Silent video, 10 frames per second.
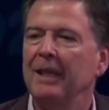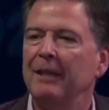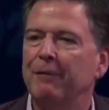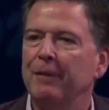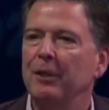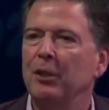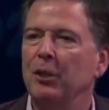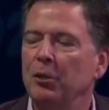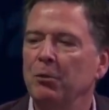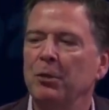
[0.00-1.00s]
If
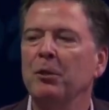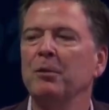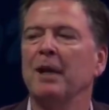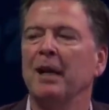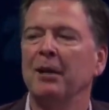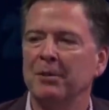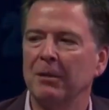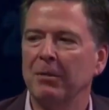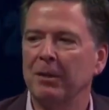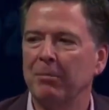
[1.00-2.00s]
you know that I know
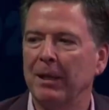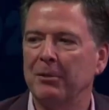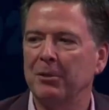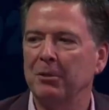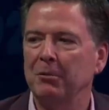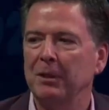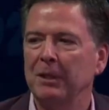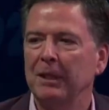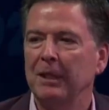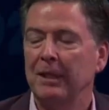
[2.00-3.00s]
something about you
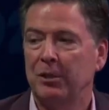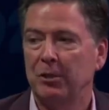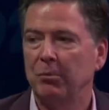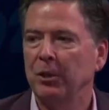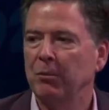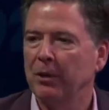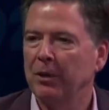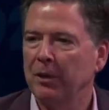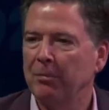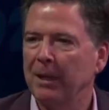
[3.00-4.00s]
that you're really
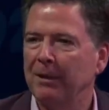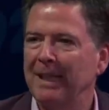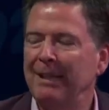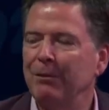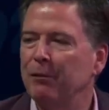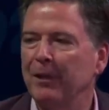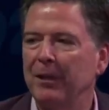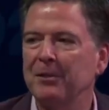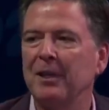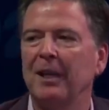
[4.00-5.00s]
worried about, even if I
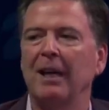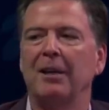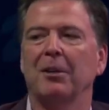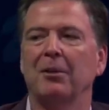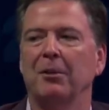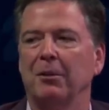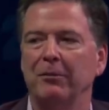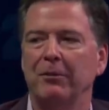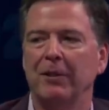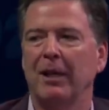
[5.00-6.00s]
don't say, hey, Nicole,
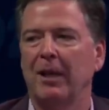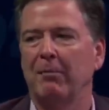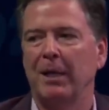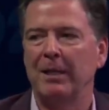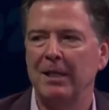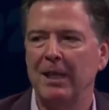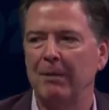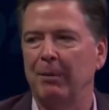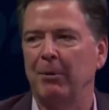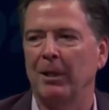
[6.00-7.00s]
if you're not on my
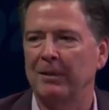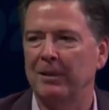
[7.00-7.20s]
team, I'm going to let